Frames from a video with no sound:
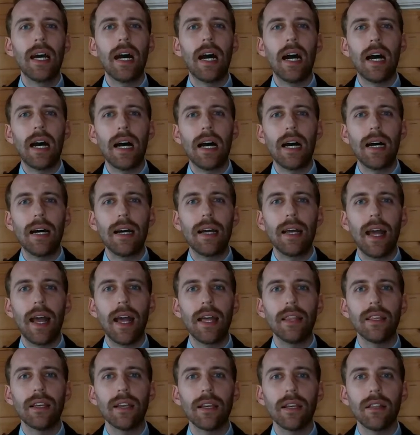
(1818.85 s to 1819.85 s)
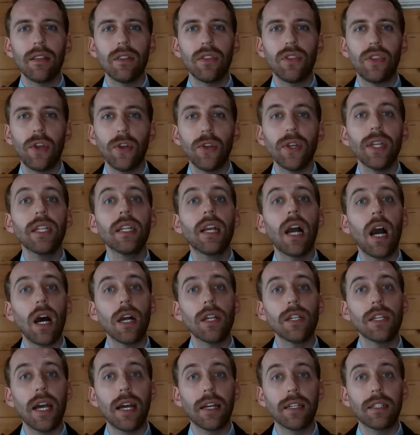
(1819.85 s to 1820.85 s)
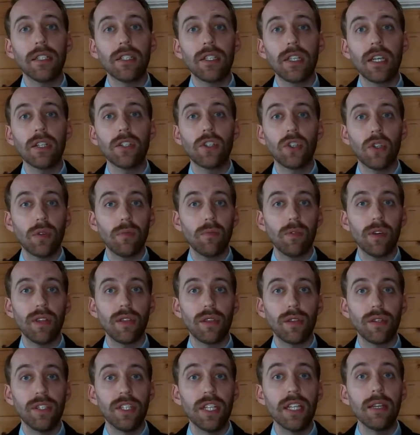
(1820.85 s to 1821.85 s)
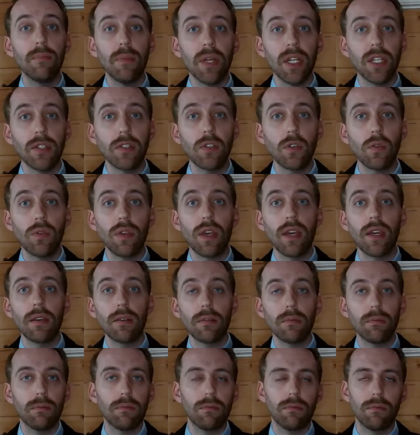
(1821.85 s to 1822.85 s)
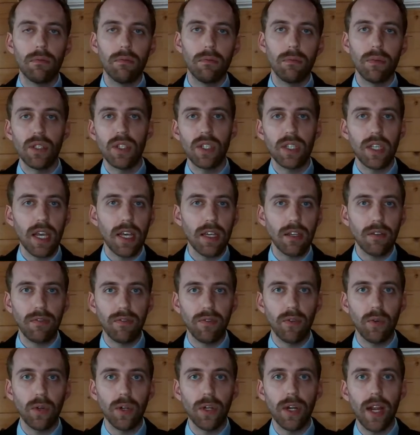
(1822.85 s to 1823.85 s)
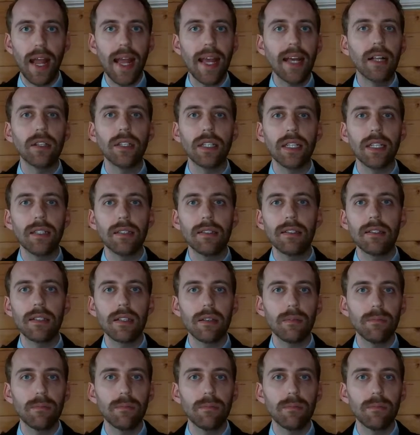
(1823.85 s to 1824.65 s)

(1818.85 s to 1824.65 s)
And they're in contact essentially with demons who they mistake for aliens.